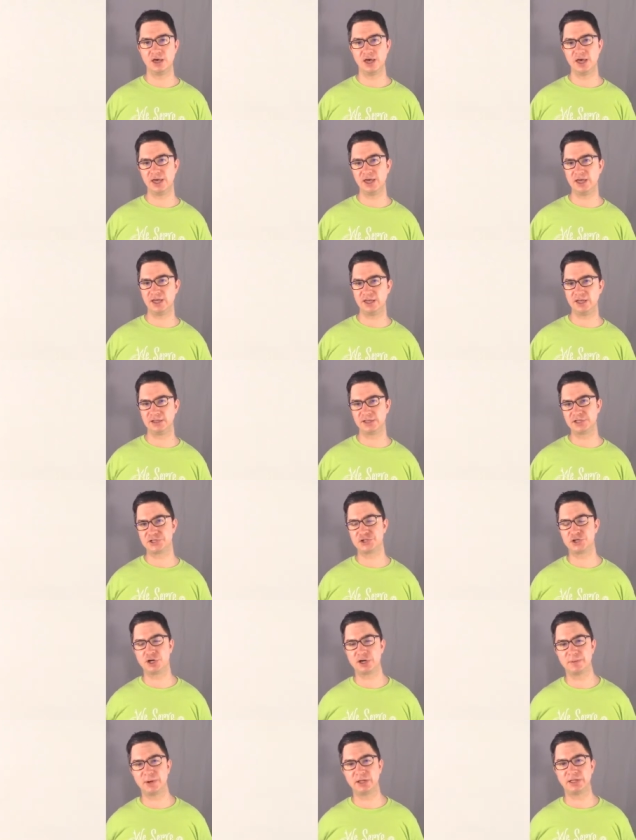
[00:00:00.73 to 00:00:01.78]
Hey, let's
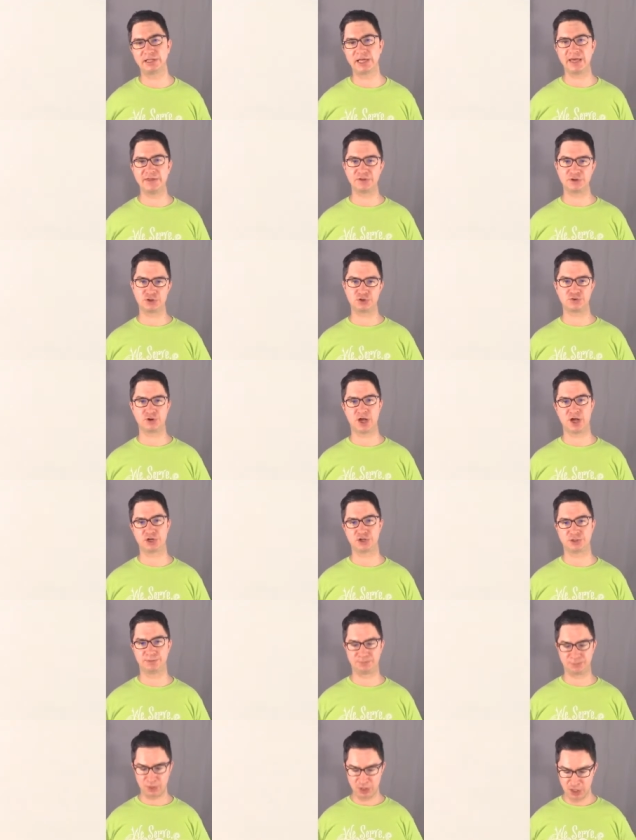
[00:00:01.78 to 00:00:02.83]
talk about length
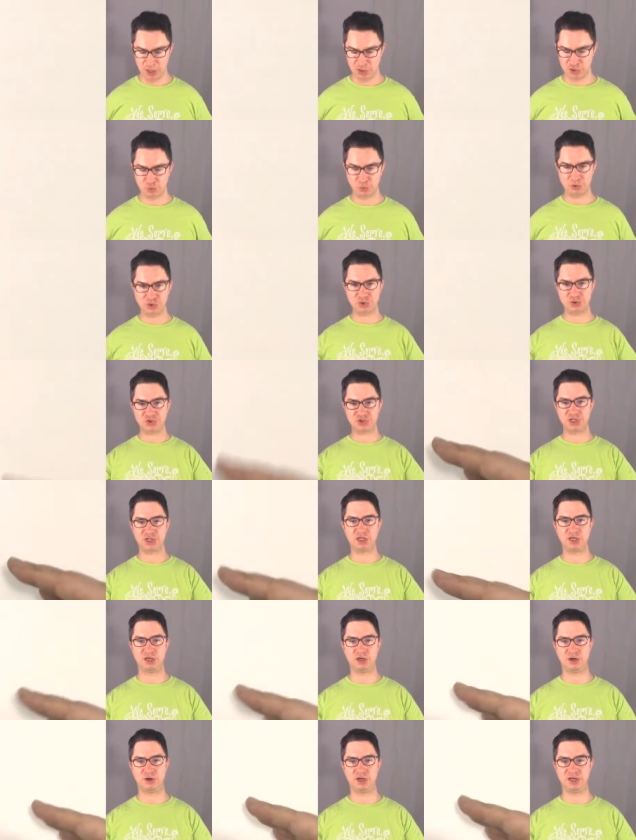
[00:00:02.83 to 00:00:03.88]
contraction. So what you see
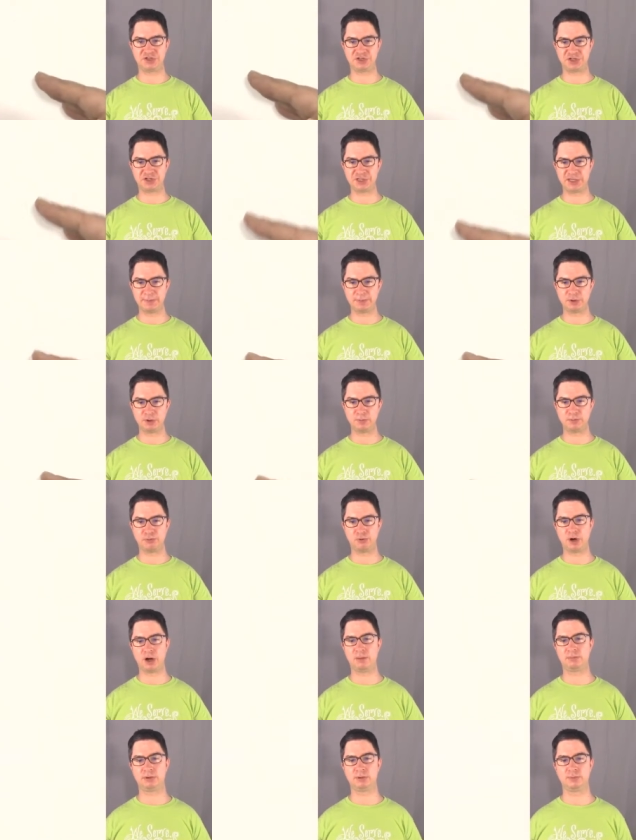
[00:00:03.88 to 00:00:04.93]
here is a typical
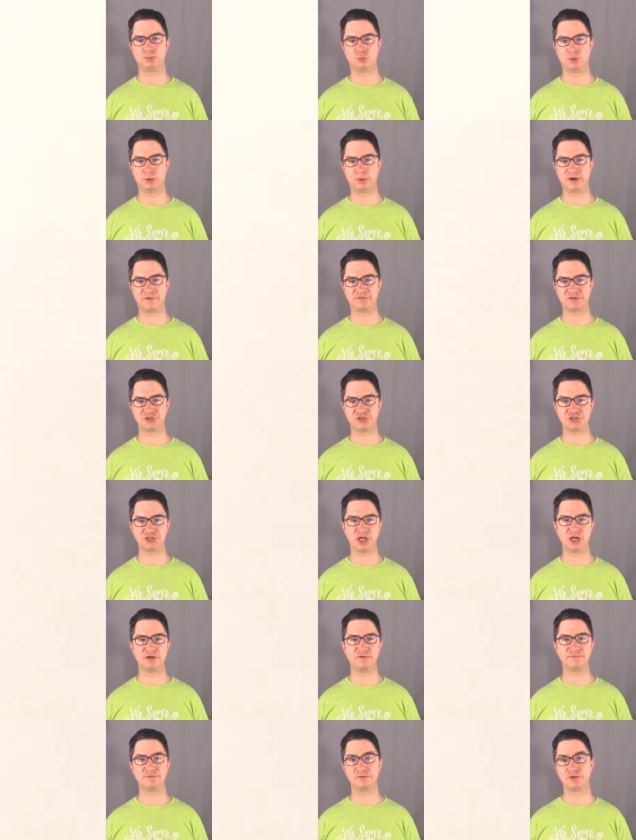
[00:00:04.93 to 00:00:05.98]
problem where we have to
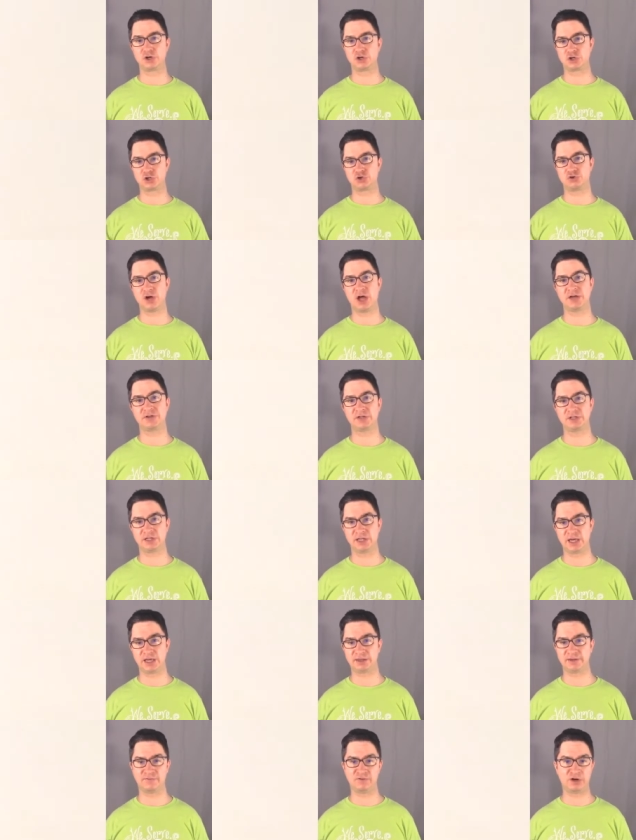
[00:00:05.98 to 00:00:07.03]
solve for the contracted
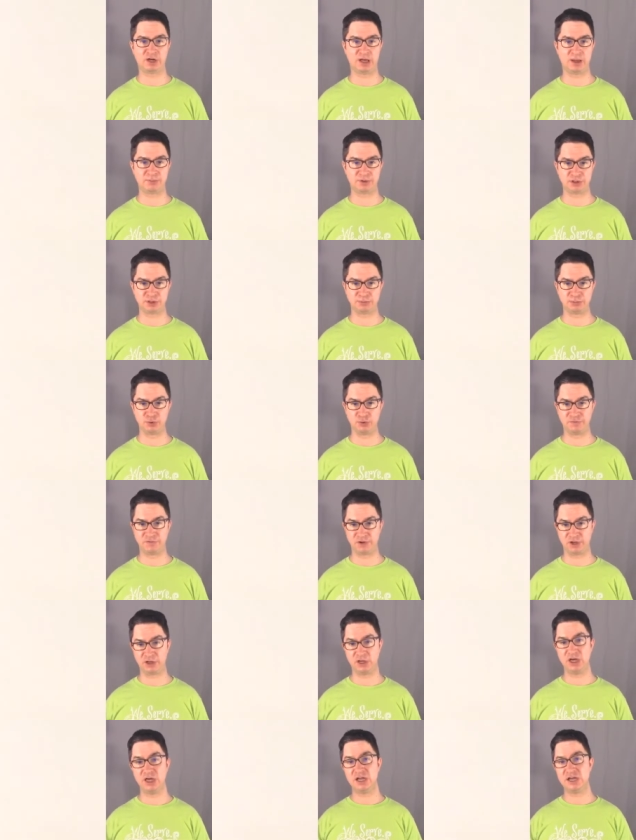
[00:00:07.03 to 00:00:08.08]
length of an object
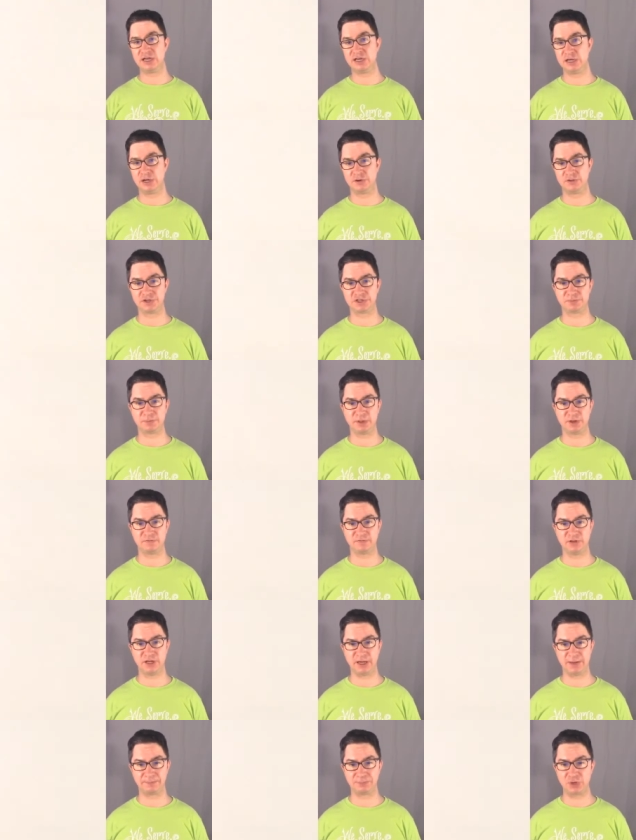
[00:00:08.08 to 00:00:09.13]
moving near the speed of
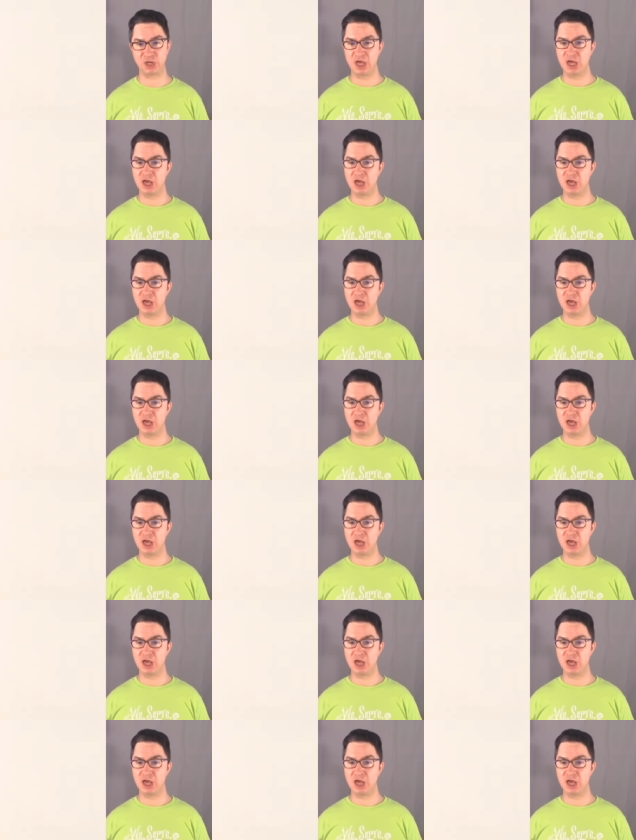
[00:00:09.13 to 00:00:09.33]
light.